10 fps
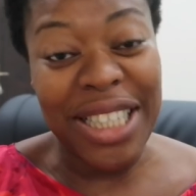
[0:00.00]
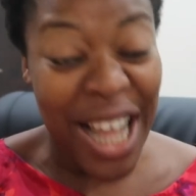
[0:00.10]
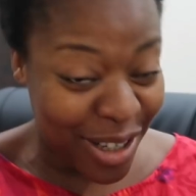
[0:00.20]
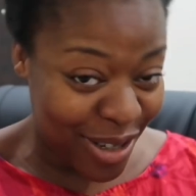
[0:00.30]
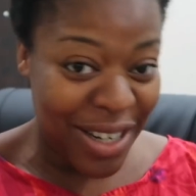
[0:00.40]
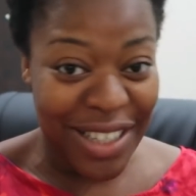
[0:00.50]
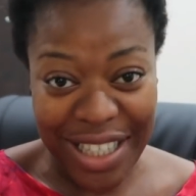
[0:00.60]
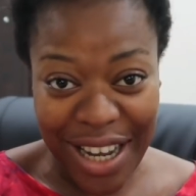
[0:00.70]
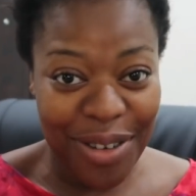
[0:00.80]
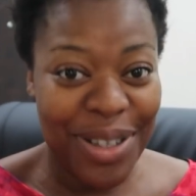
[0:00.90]
the actual
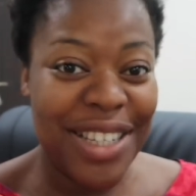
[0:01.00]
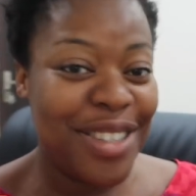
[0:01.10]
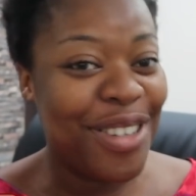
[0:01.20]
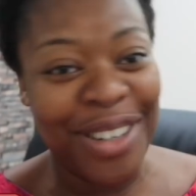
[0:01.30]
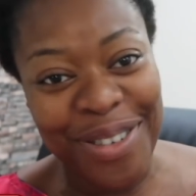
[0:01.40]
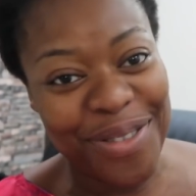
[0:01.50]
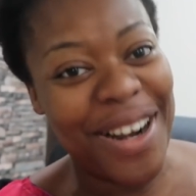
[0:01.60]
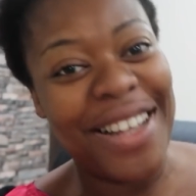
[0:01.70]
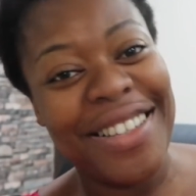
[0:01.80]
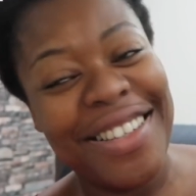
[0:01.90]
dinner, which is jollof
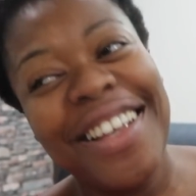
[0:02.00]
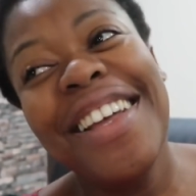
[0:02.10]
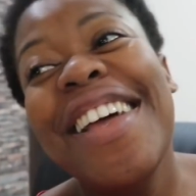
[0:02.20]
rice.